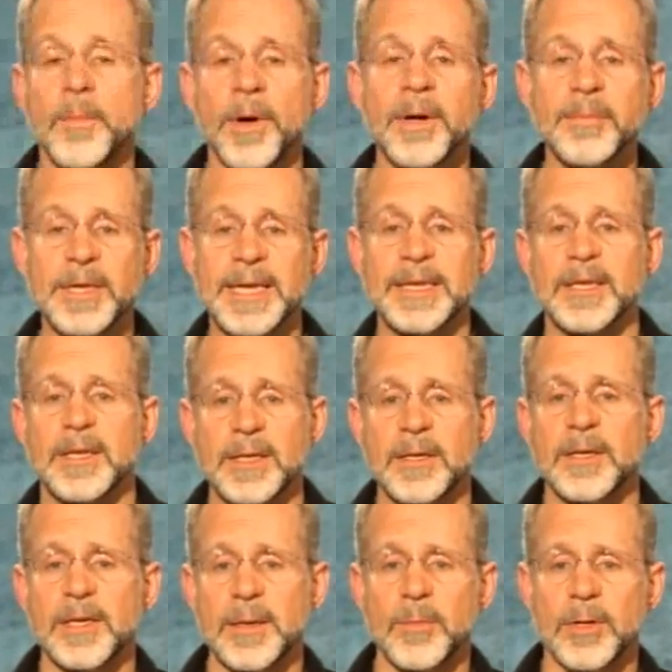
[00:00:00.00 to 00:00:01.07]
pump test is
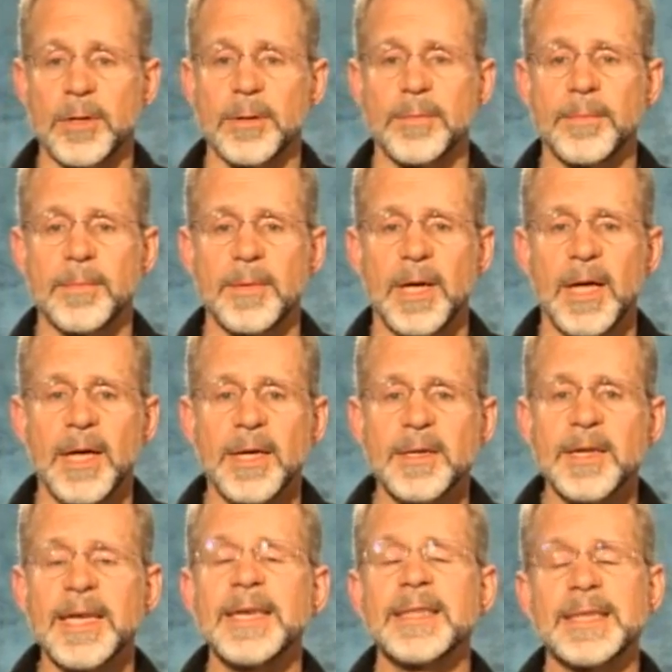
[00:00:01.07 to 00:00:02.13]
similar.
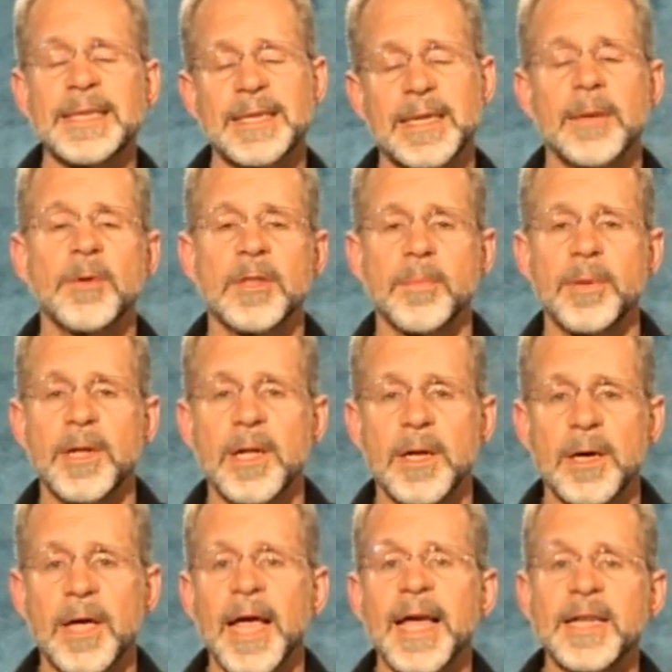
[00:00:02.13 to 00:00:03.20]
Take the stem of the
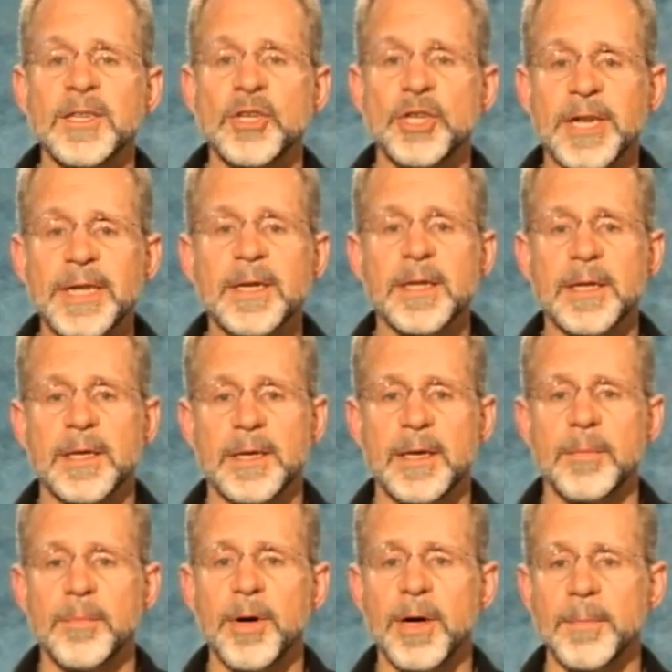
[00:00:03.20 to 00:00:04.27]
plug and gently
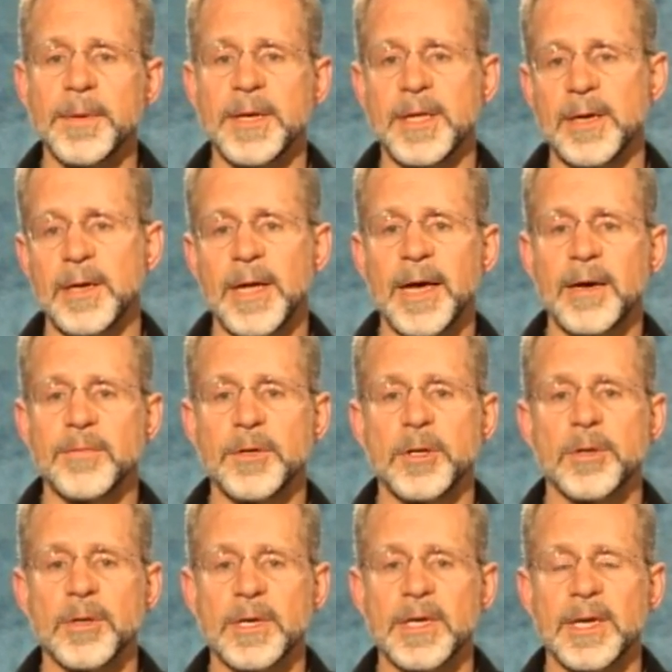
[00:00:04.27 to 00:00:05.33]
pump it in and out of
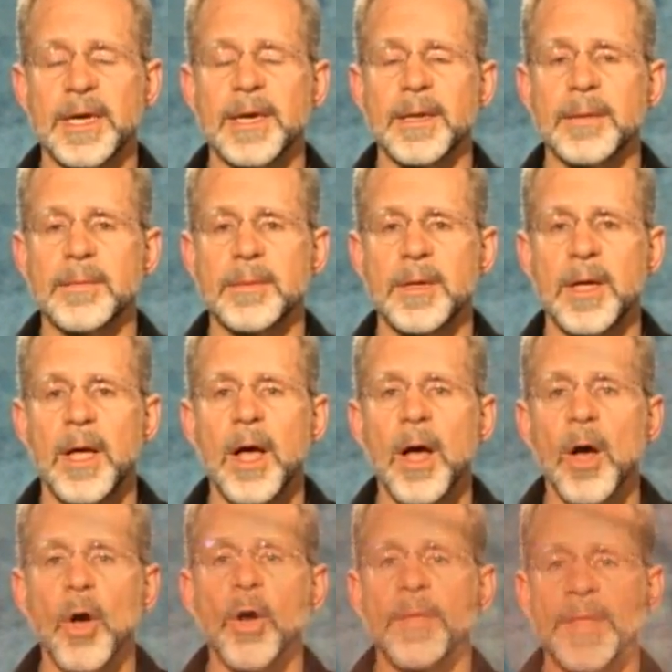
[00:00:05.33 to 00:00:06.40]
your ear canal.
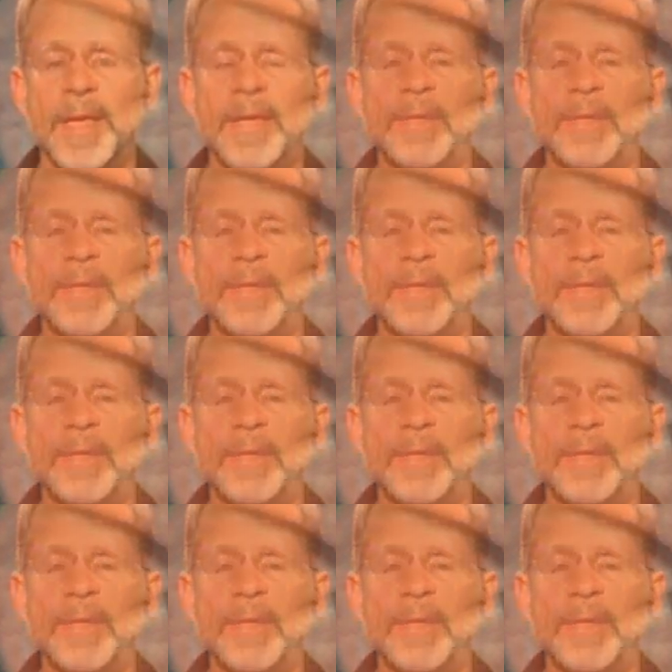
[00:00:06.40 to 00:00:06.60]
On the